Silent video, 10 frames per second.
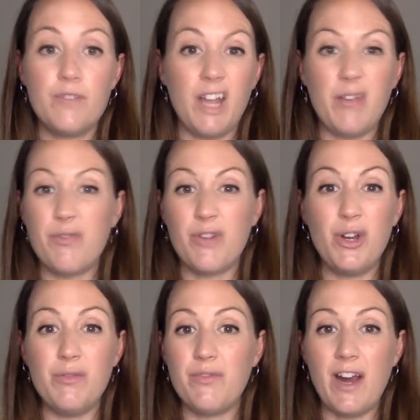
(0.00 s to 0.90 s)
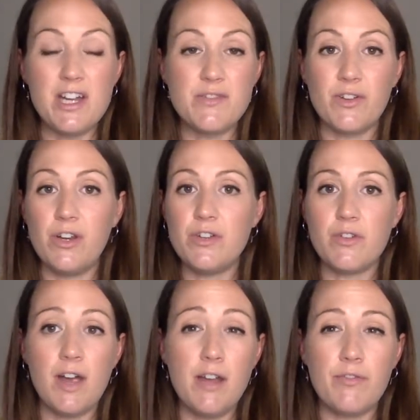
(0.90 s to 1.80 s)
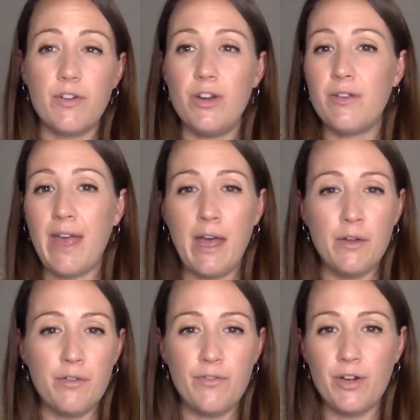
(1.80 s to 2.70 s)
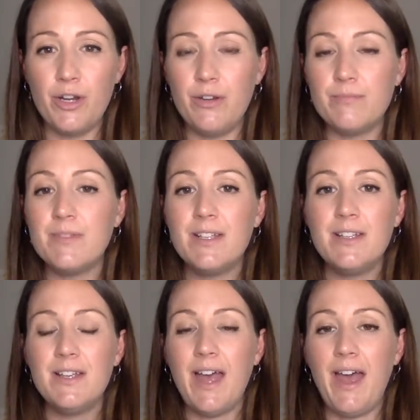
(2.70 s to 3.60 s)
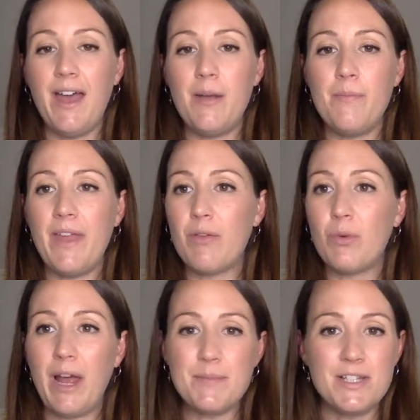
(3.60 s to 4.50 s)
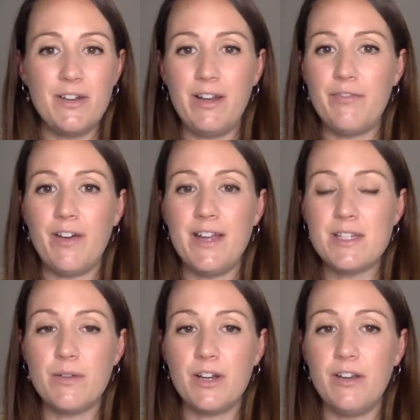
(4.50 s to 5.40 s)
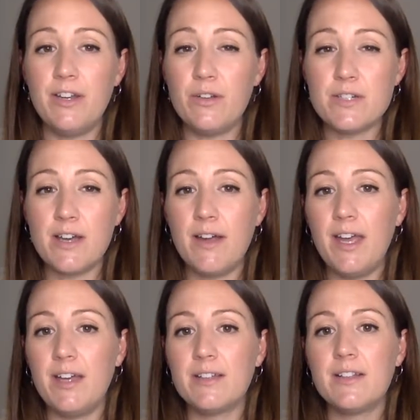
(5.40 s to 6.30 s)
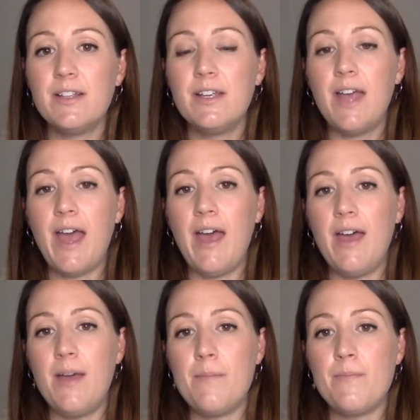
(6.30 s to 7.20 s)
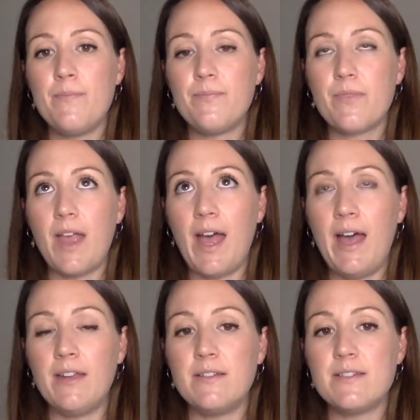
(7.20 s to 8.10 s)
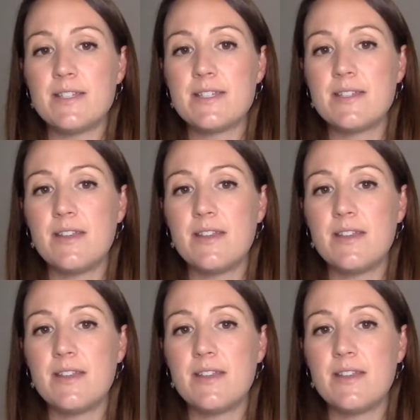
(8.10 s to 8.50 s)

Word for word: like fruit, fresh fruit, dried fruit, canned fruit. Um, they're all absolutely fine to include in your diet. Um, and